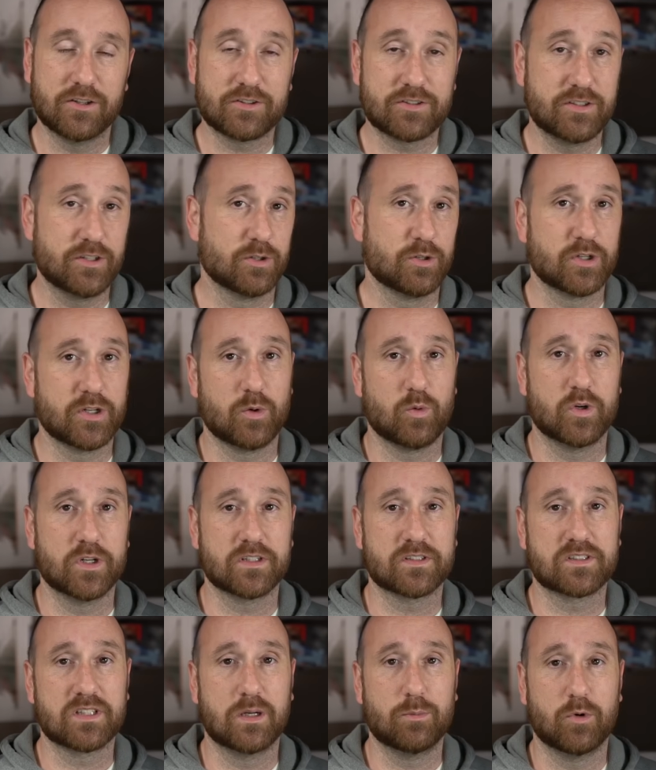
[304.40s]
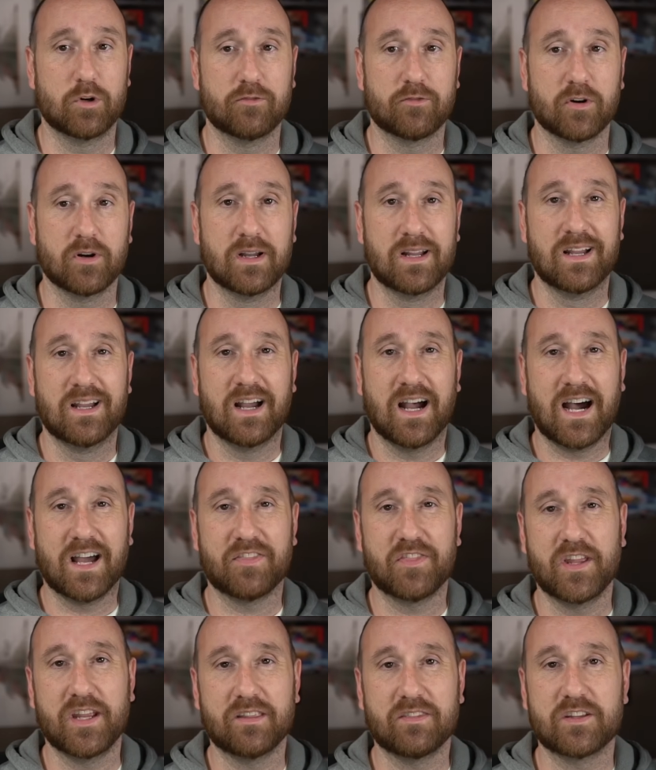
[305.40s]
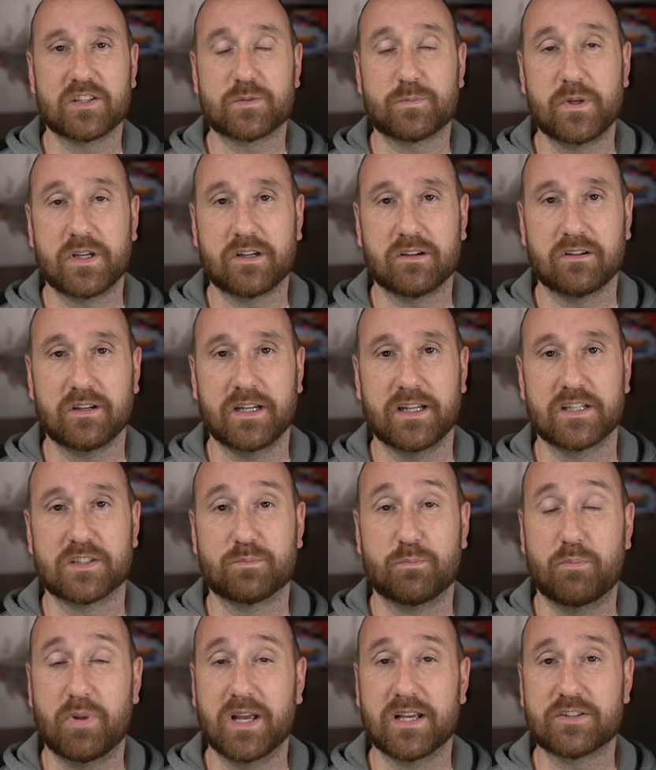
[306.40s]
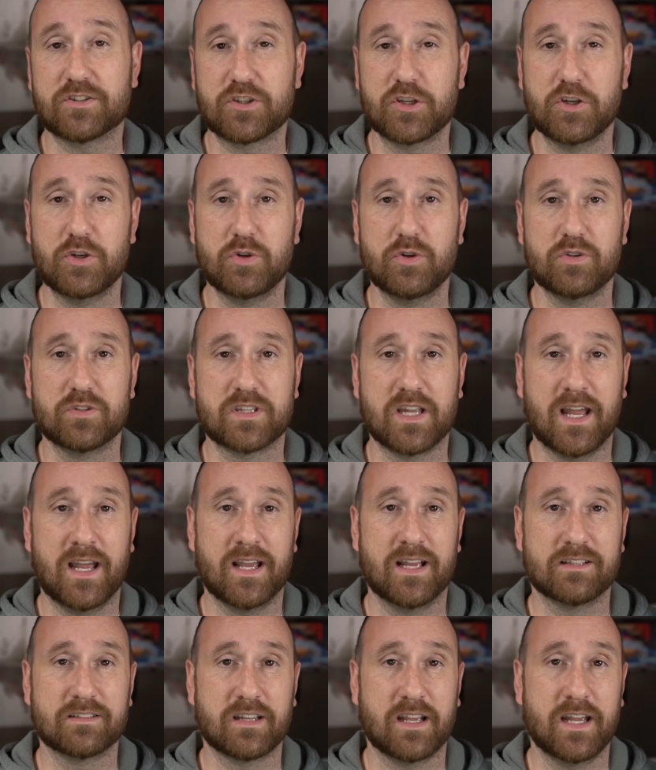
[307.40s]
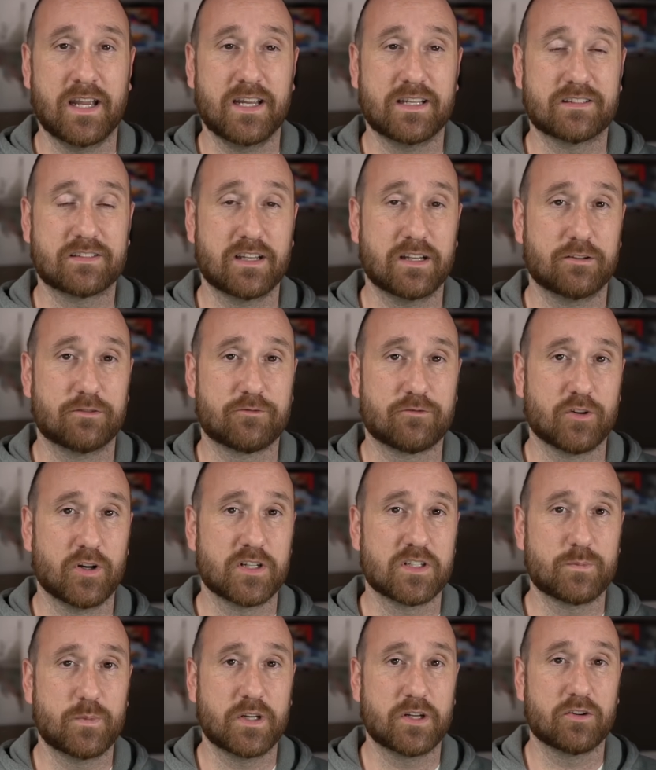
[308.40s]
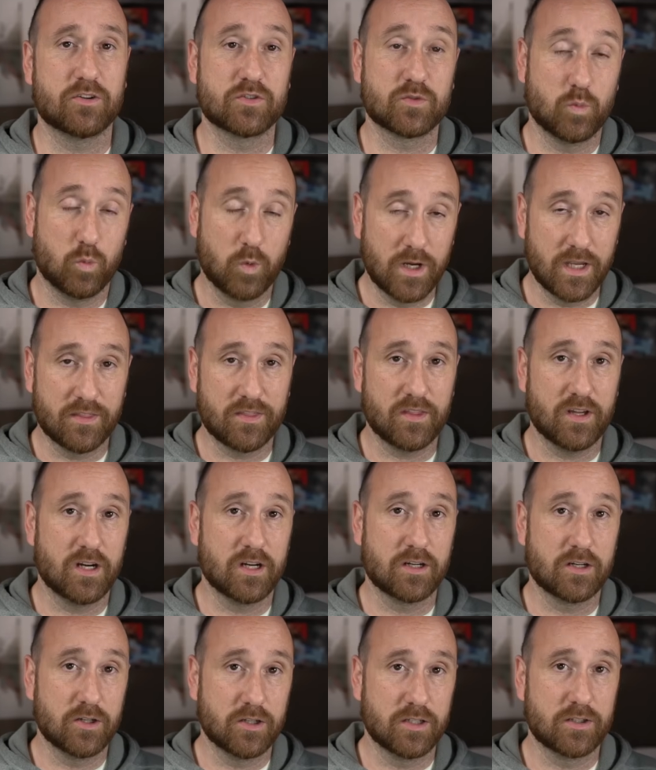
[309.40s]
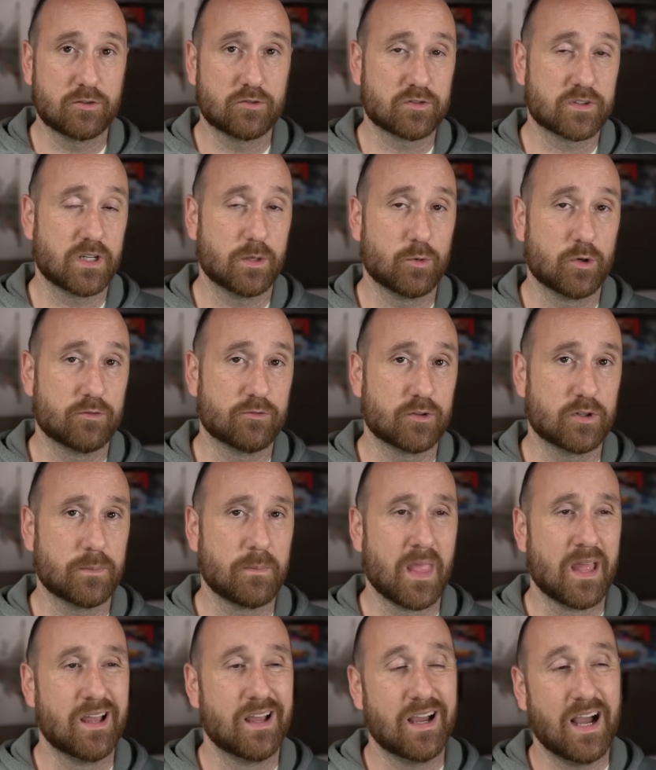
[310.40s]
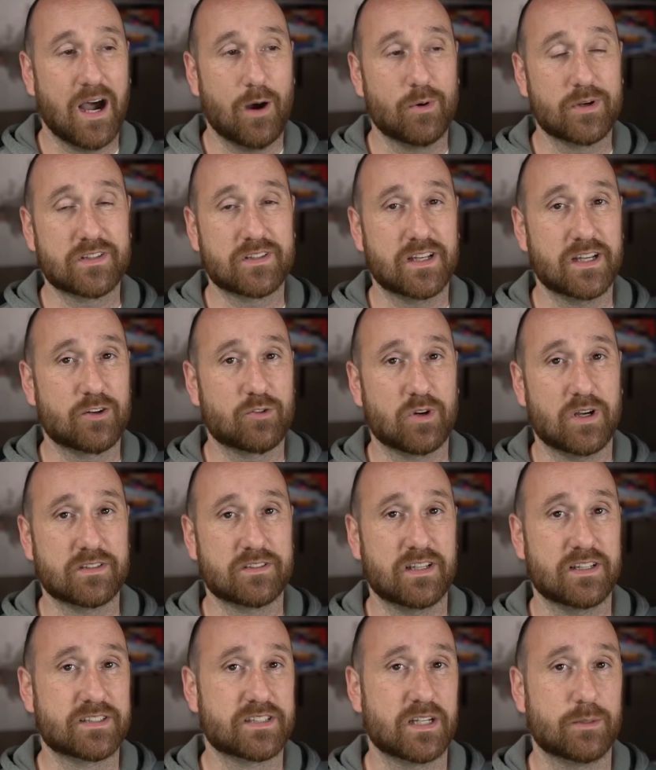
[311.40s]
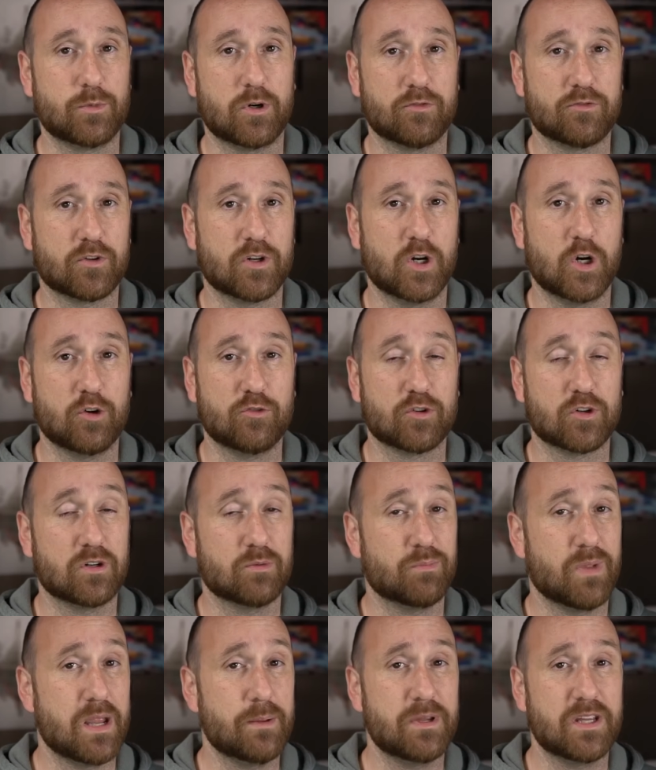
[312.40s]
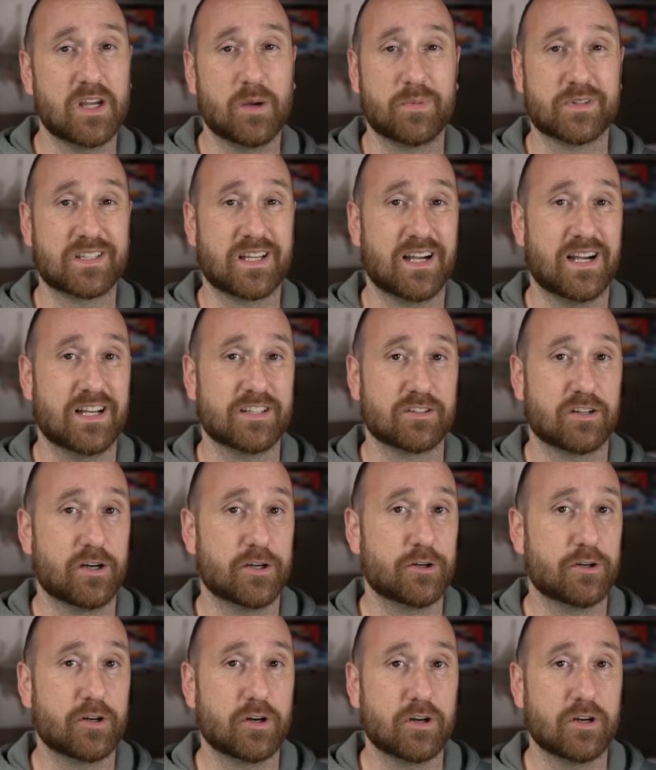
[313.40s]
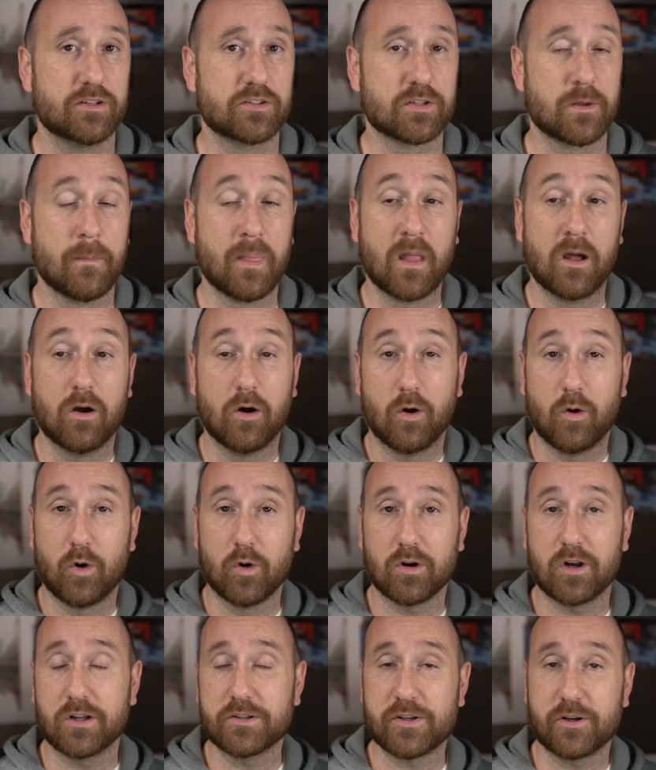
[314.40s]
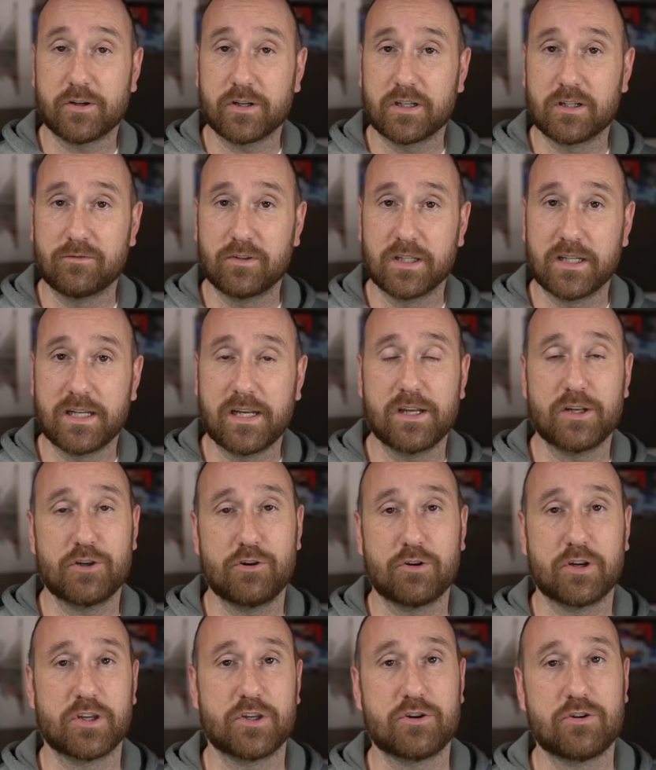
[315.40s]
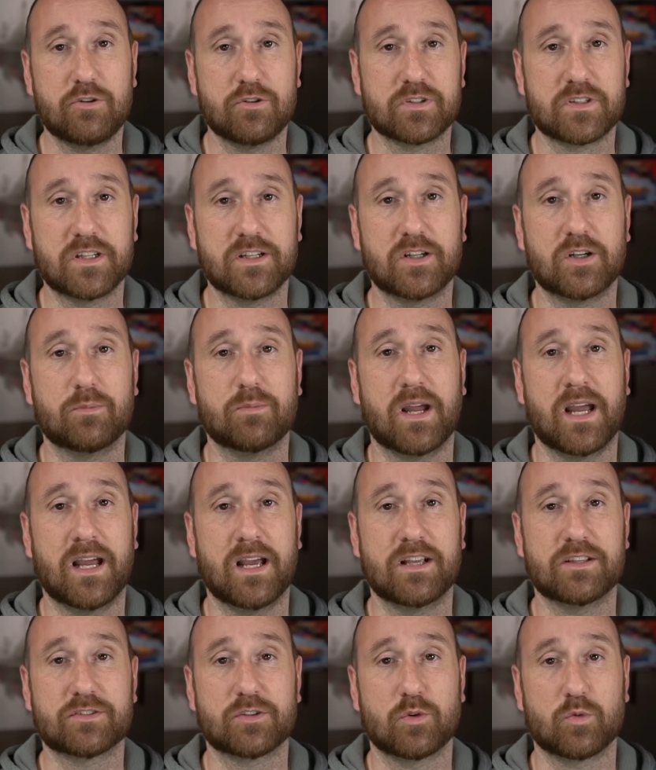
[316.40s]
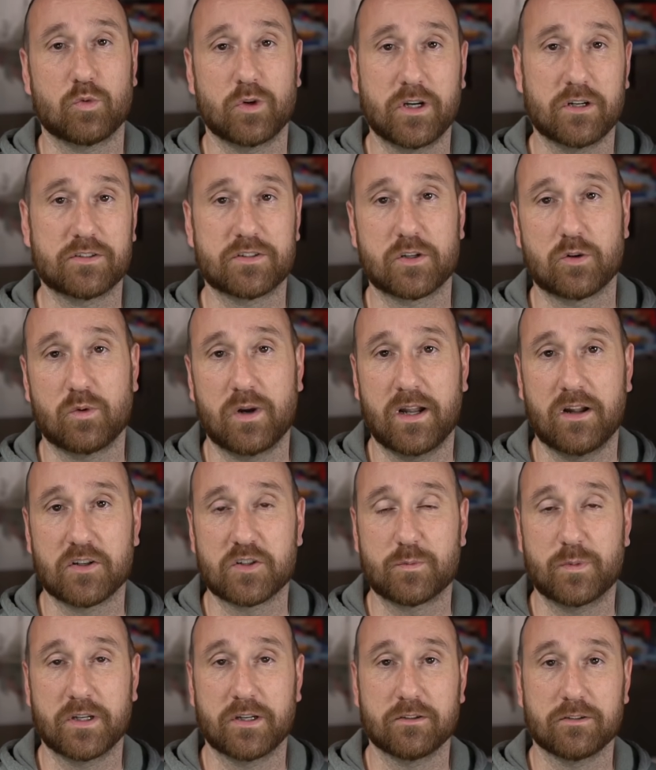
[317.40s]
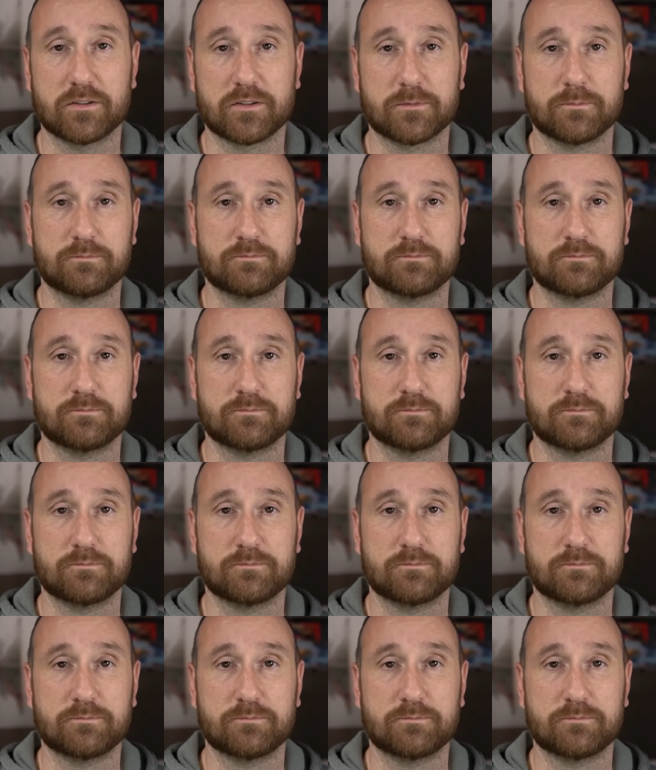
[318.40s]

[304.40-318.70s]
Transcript: still going to want a subwoofer. I think this speaker is best used as a set of front speakers with a good subwoofer. I would say cross that subwoofer over maybe up as high as 100 hertz, or alternatively, you can use them as rear surround speakers.